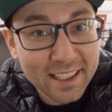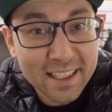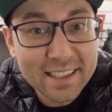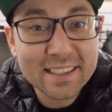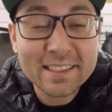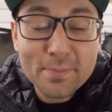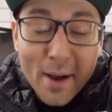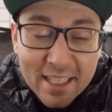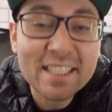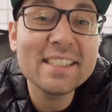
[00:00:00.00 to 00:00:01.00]
is, it's
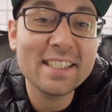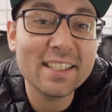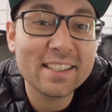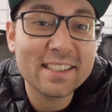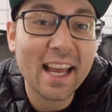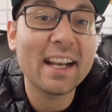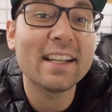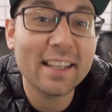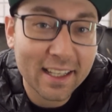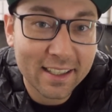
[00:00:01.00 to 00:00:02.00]
much easier said
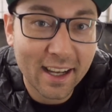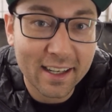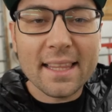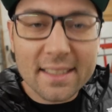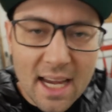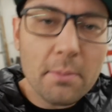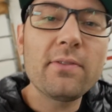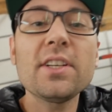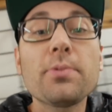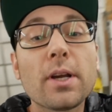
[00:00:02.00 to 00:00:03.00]
than done. time
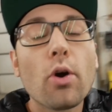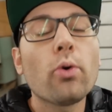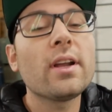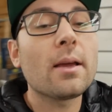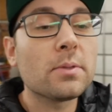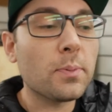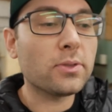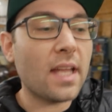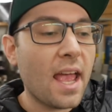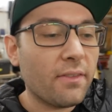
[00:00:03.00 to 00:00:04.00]
of this recording, I'm
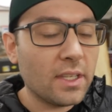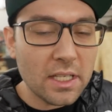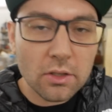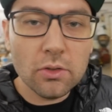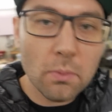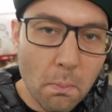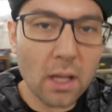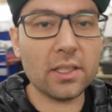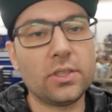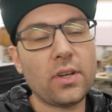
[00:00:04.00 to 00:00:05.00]
supposed to have the new
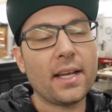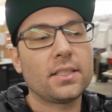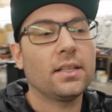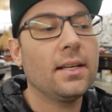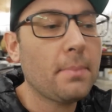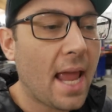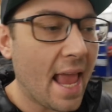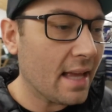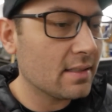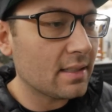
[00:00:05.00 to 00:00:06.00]
Mullis Dragster in my
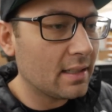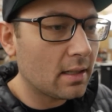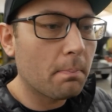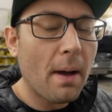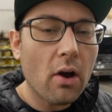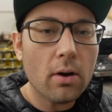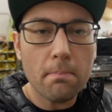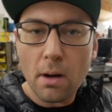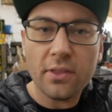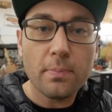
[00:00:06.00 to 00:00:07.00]
hands in about a
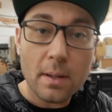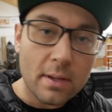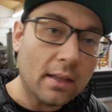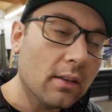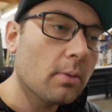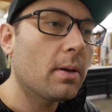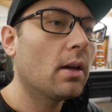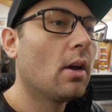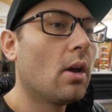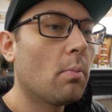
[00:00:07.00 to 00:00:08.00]
month, maybe a little
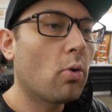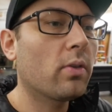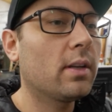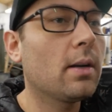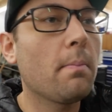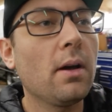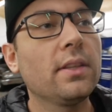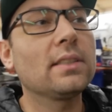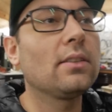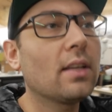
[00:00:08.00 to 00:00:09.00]
bit more than a
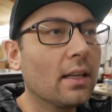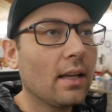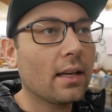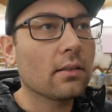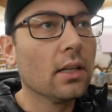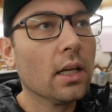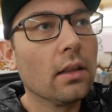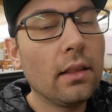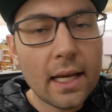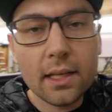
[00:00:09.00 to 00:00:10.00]
month. It's looking like
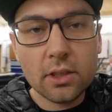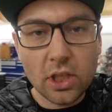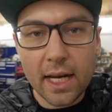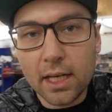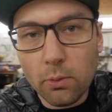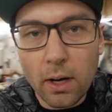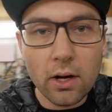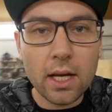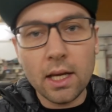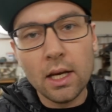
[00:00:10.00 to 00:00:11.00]
late
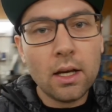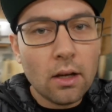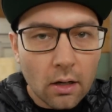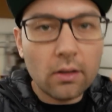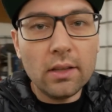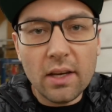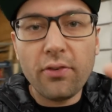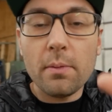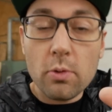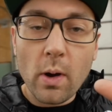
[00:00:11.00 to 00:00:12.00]
January, early
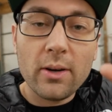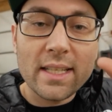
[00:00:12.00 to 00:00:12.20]
February